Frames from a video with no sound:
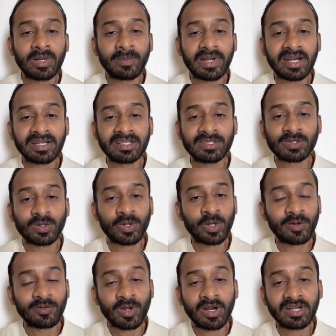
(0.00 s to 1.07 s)
practice or you
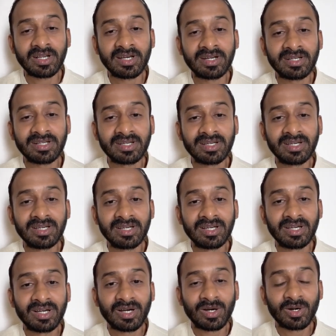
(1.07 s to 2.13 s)
have not learned,
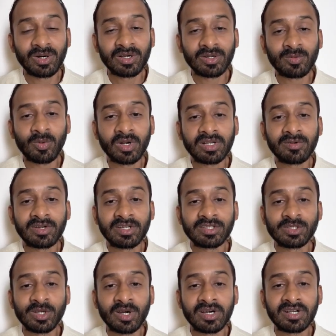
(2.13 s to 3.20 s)
or whatever
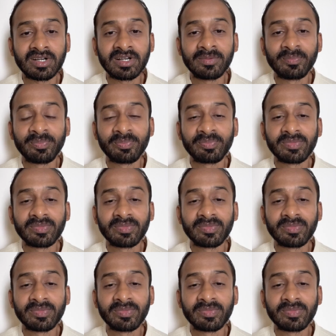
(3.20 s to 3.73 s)
is your